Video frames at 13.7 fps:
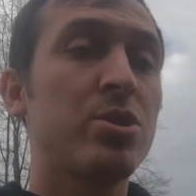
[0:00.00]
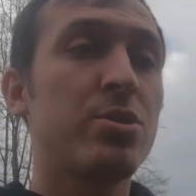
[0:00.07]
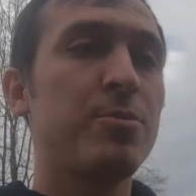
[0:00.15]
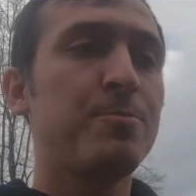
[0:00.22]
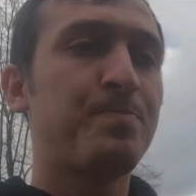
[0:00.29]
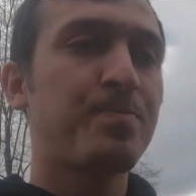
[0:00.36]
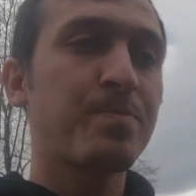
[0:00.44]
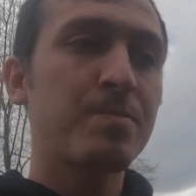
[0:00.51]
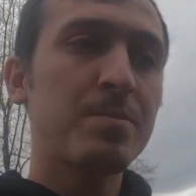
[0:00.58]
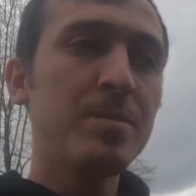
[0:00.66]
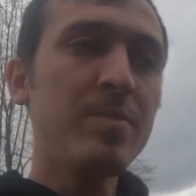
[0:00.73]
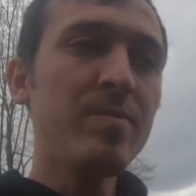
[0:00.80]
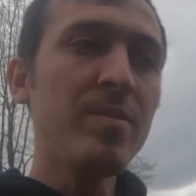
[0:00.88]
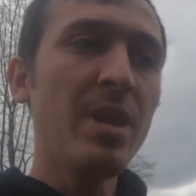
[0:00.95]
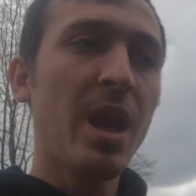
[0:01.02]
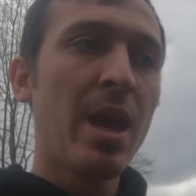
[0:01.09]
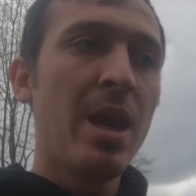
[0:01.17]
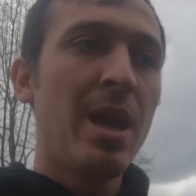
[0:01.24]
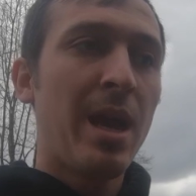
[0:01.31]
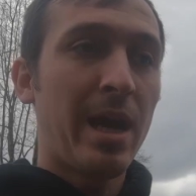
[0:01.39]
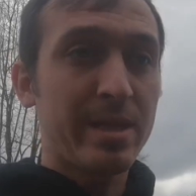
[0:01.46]
So
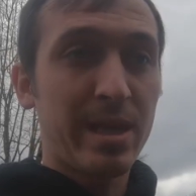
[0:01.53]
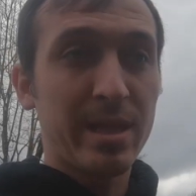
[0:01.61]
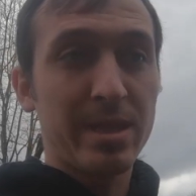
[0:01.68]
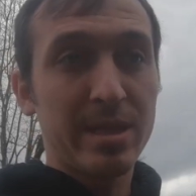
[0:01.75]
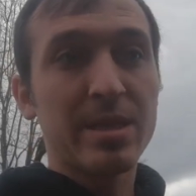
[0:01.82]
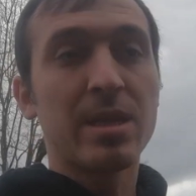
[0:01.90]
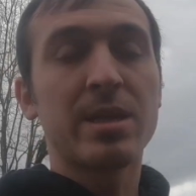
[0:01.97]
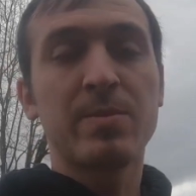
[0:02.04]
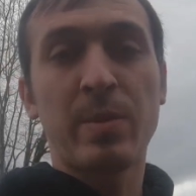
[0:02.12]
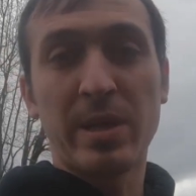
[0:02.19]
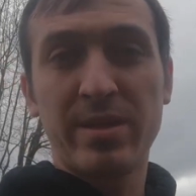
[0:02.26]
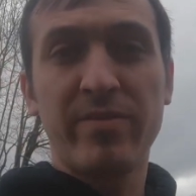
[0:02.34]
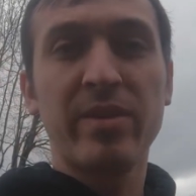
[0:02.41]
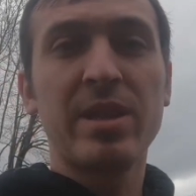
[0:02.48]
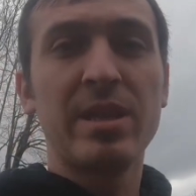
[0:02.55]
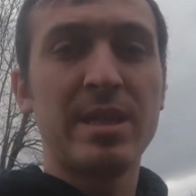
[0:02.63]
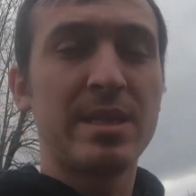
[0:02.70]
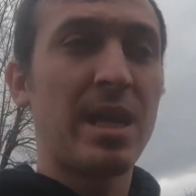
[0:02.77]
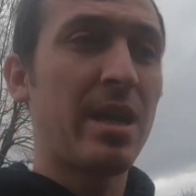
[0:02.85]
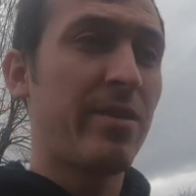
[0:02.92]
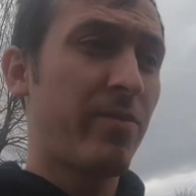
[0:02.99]
I think these are specifically
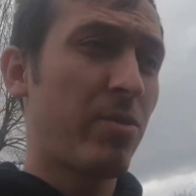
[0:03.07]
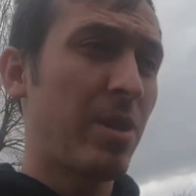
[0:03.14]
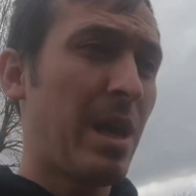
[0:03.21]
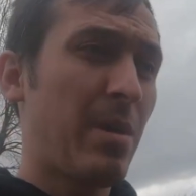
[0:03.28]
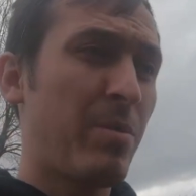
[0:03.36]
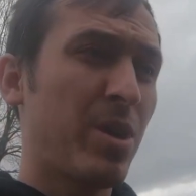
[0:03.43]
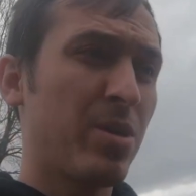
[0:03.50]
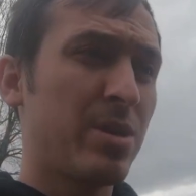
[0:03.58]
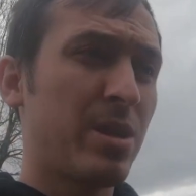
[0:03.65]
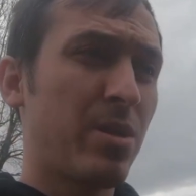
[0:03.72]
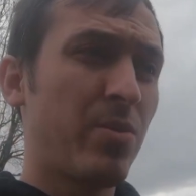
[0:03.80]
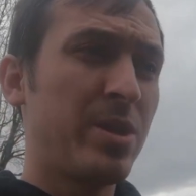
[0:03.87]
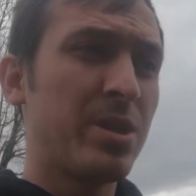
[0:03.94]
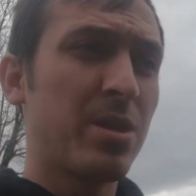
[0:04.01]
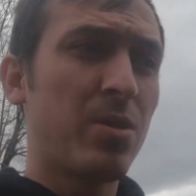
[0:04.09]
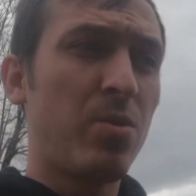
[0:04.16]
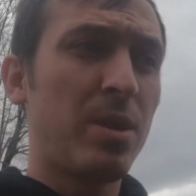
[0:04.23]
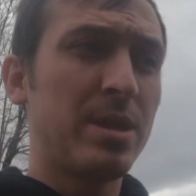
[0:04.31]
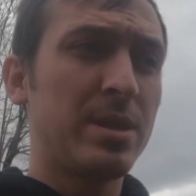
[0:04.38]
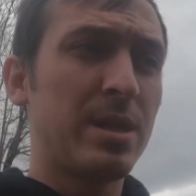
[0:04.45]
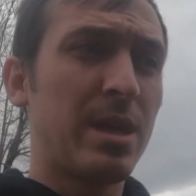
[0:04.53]
designed for that, because the original
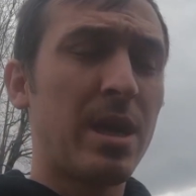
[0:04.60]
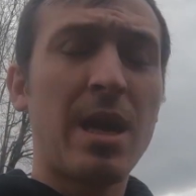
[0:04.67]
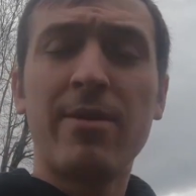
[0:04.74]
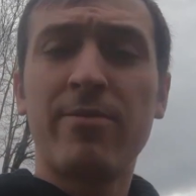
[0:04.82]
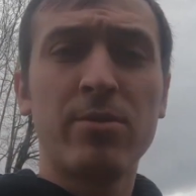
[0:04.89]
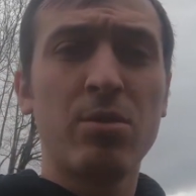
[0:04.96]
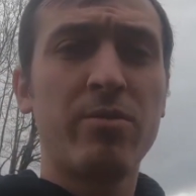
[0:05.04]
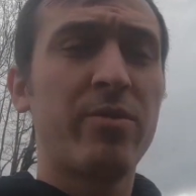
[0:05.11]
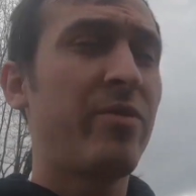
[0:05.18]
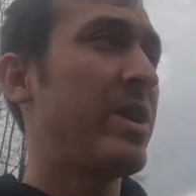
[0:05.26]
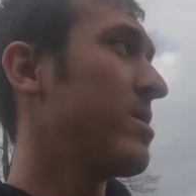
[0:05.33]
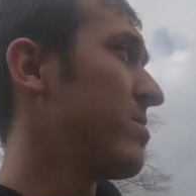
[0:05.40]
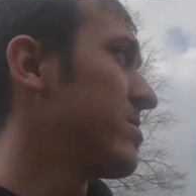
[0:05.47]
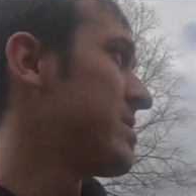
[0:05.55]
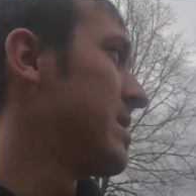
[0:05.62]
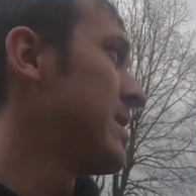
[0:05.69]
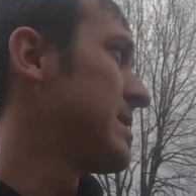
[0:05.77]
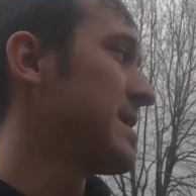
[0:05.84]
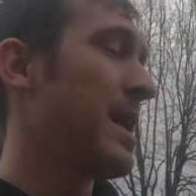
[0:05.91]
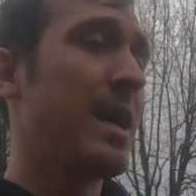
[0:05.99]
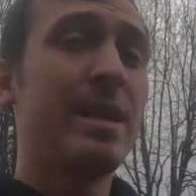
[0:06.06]
ones that are not for lowered vehicles, they're
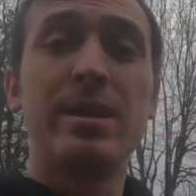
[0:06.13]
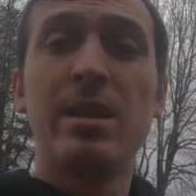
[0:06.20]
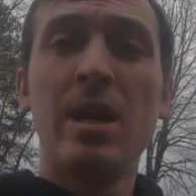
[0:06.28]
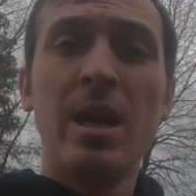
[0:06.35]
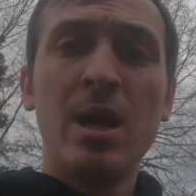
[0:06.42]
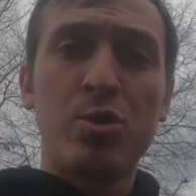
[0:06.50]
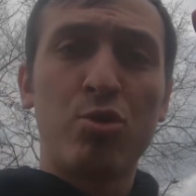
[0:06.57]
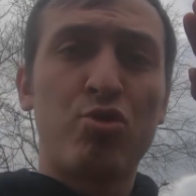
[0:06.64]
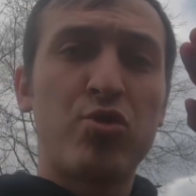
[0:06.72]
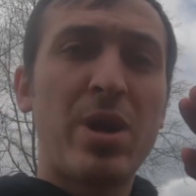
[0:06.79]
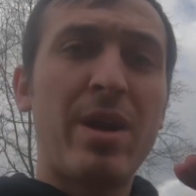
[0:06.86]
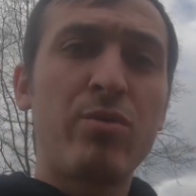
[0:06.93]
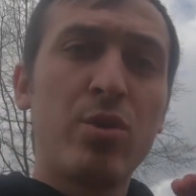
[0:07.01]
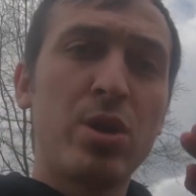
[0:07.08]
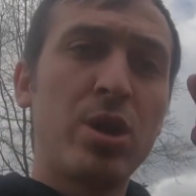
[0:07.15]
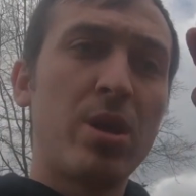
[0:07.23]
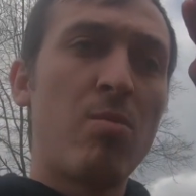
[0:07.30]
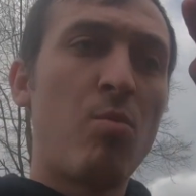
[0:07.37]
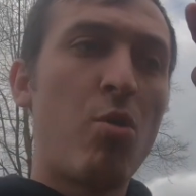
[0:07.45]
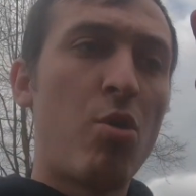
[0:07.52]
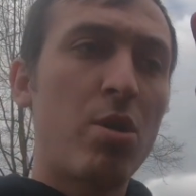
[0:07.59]
designed to travel a
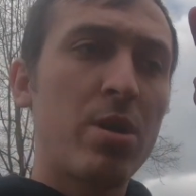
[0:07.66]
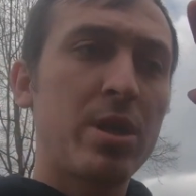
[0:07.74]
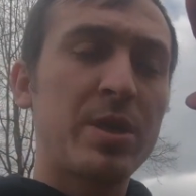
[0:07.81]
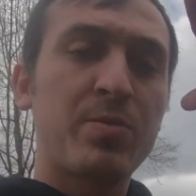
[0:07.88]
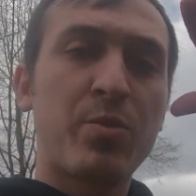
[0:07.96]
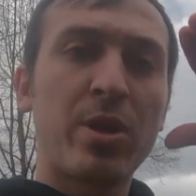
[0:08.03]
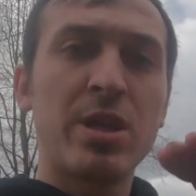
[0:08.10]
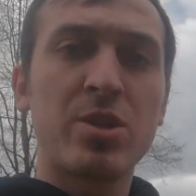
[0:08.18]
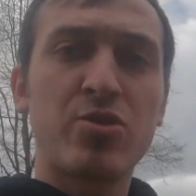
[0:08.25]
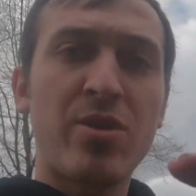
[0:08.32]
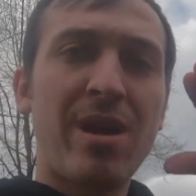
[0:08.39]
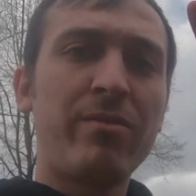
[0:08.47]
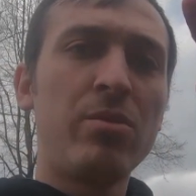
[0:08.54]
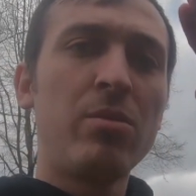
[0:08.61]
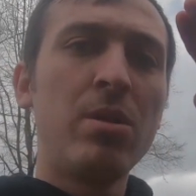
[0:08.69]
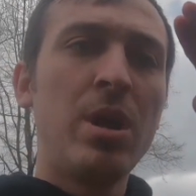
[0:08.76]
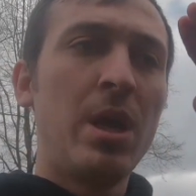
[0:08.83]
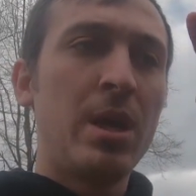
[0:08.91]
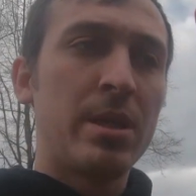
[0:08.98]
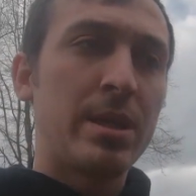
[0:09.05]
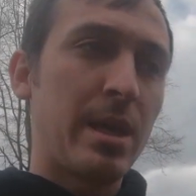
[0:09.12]
little more spring travel
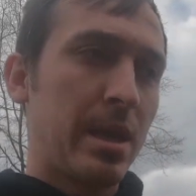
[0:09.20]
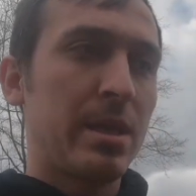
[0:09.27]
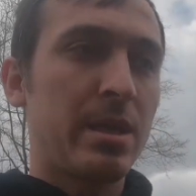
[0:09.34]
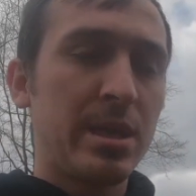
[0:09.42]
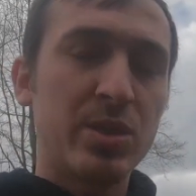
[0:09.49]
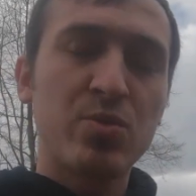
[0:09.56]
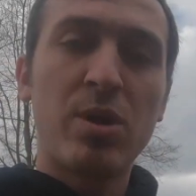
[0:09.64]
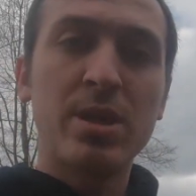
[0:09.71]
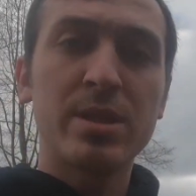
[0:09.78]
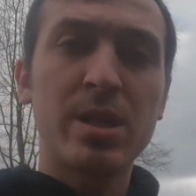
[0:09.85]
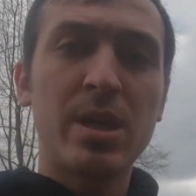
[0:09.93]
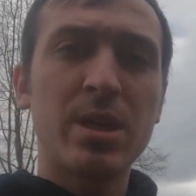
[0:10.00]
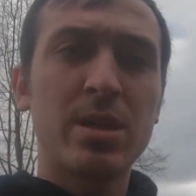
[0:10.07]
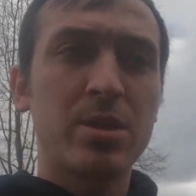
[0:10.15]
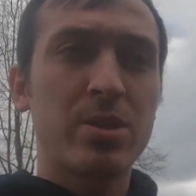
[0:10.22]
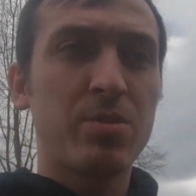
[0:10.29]
than these ones are.